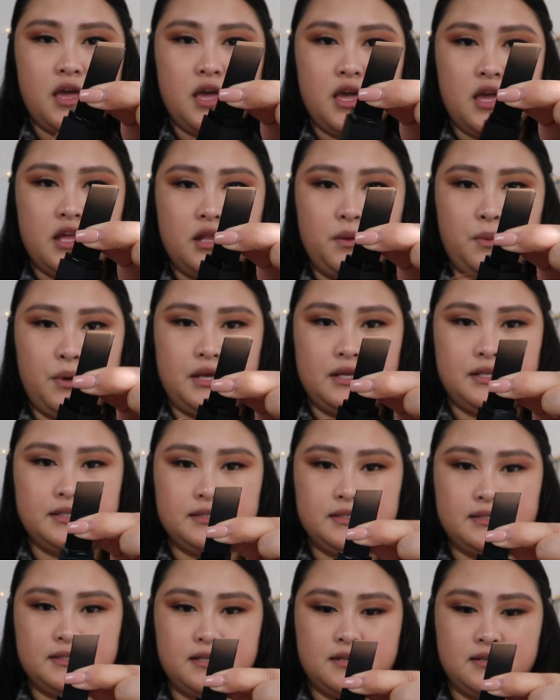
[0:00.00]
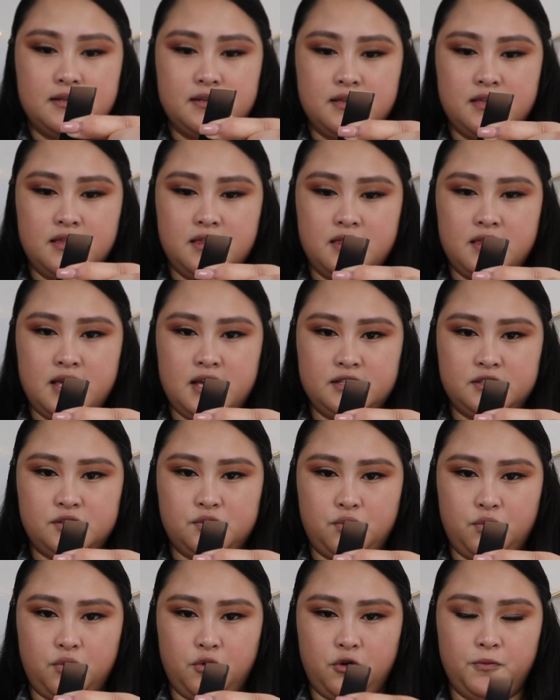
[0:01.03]
Anyways, that's
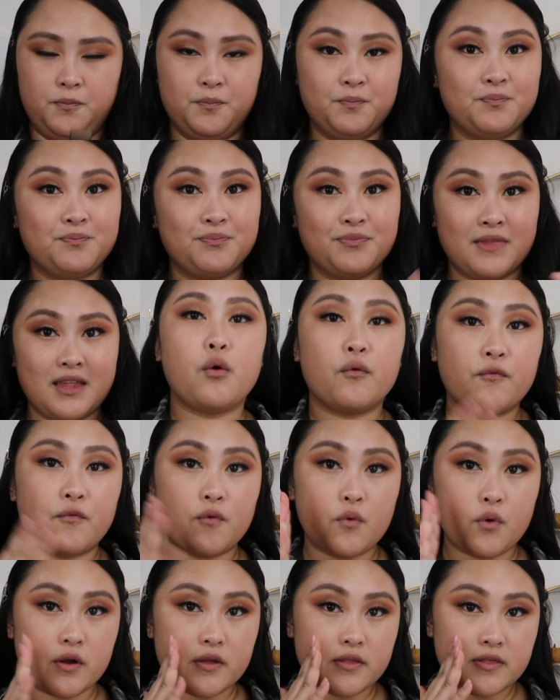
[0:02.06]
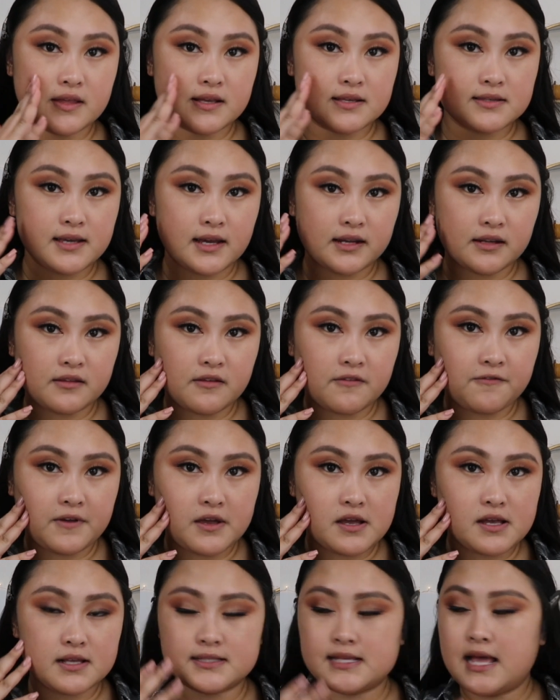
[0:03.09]
cool. For this side of the
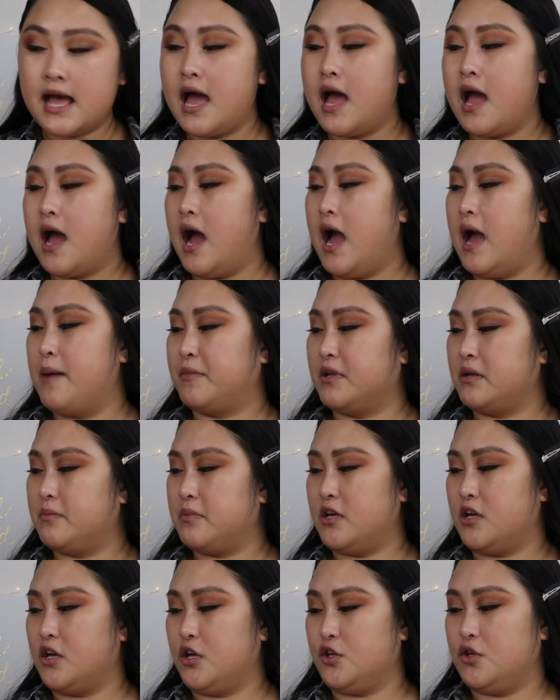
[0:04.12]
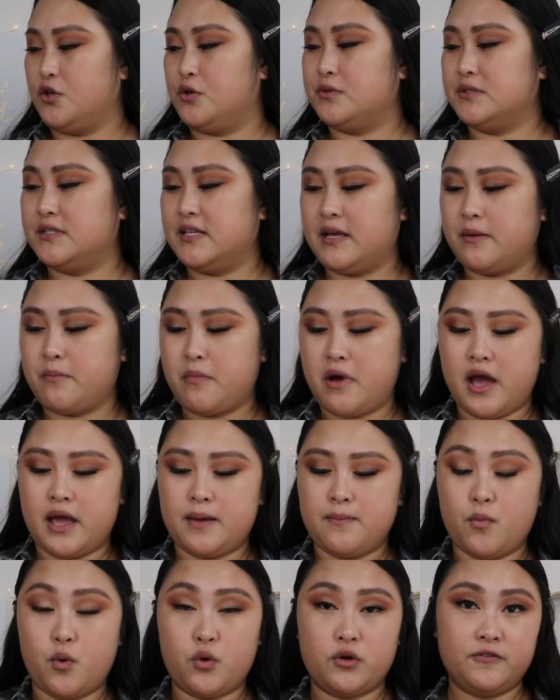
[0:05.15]
face, I'm going to be using my
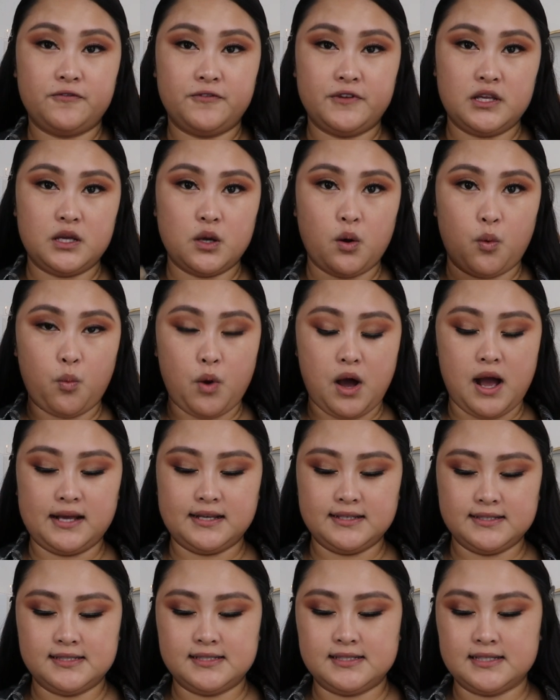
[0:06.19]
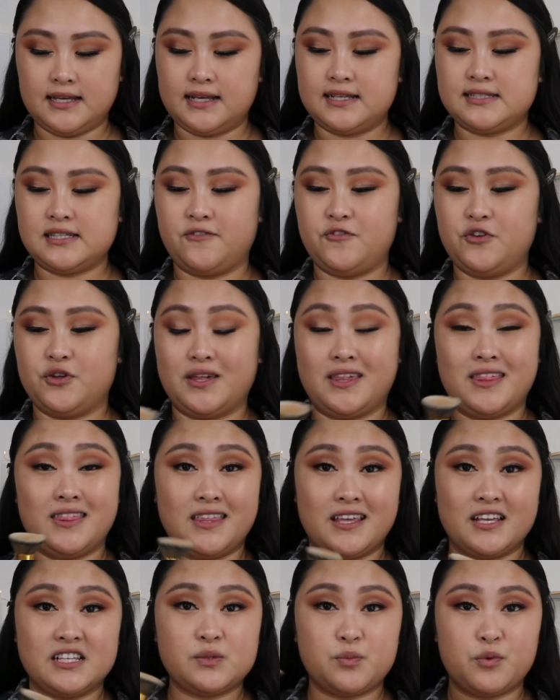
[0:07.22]
Morphe Y6. I feel like
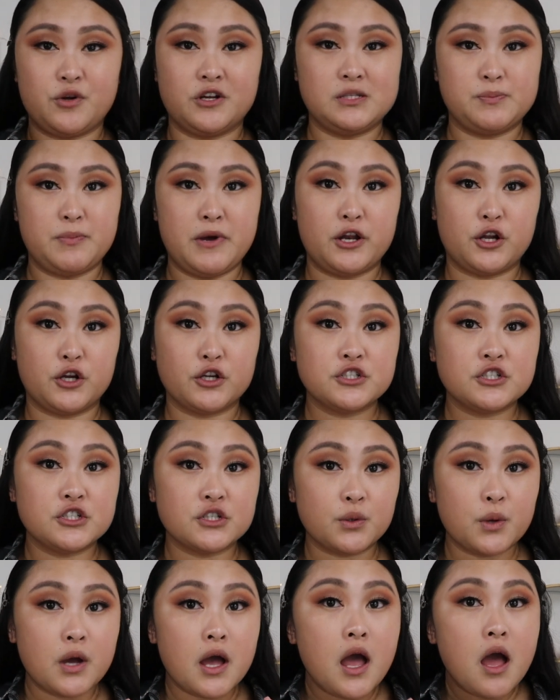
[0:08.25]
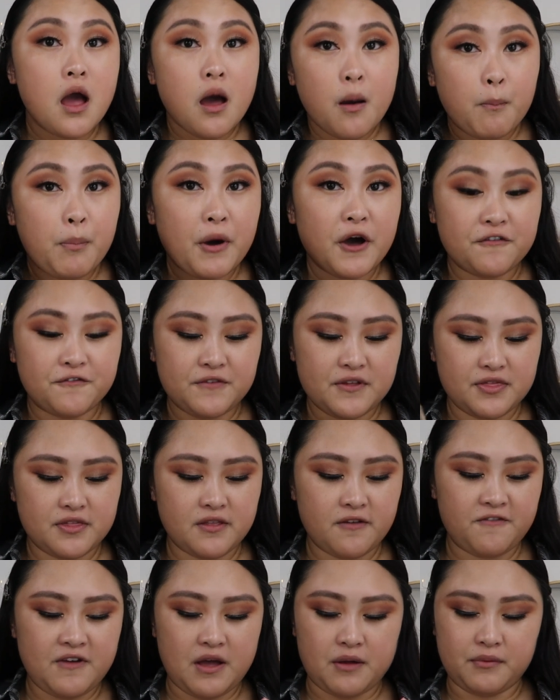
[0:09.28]
this works better to buff in
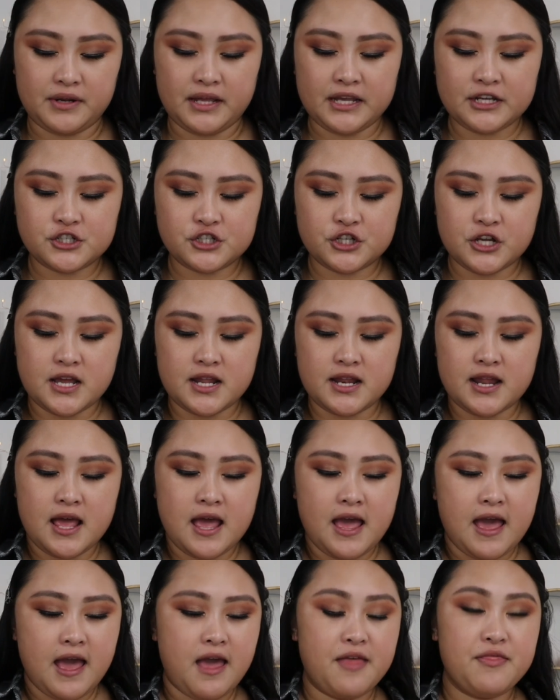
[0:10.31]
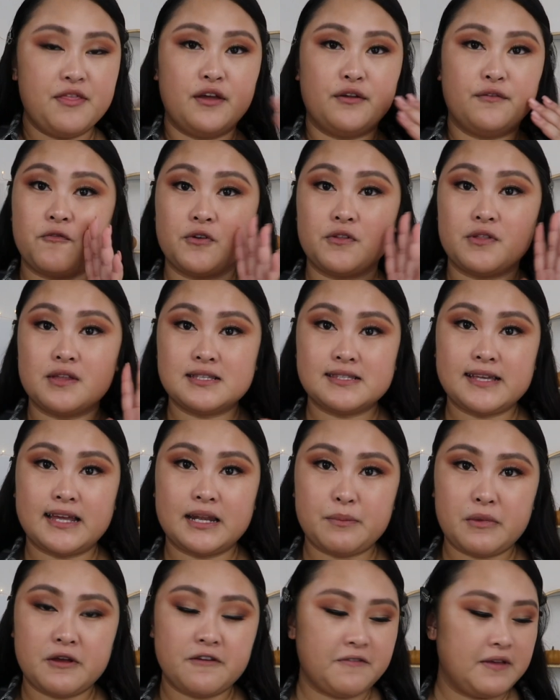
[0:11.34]
the foundation. And then for this side
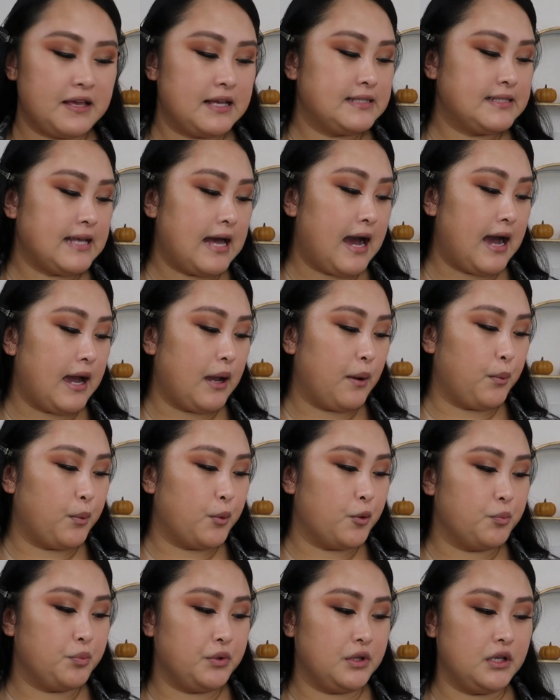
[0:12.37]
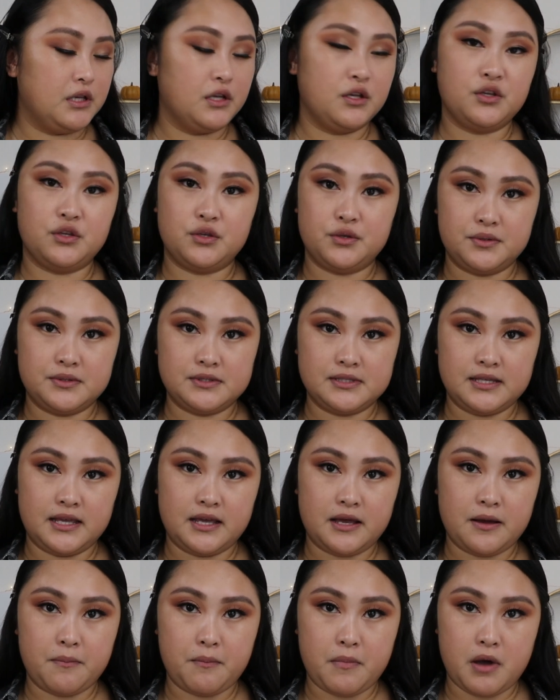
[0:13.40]
of my face, I will be
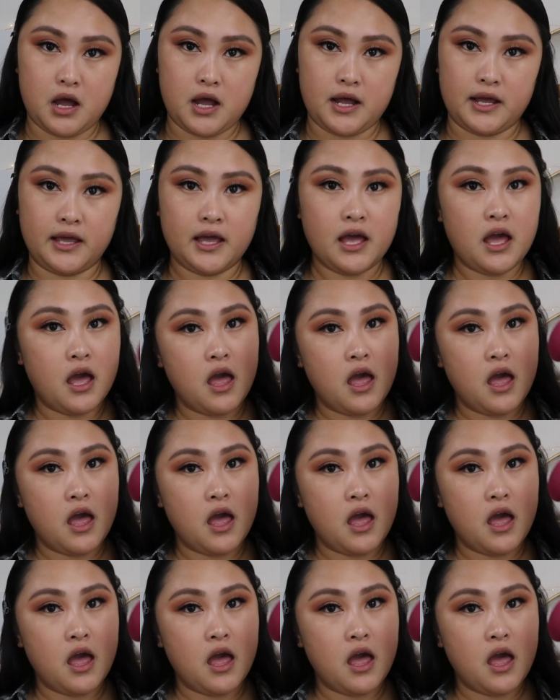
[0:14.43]
using my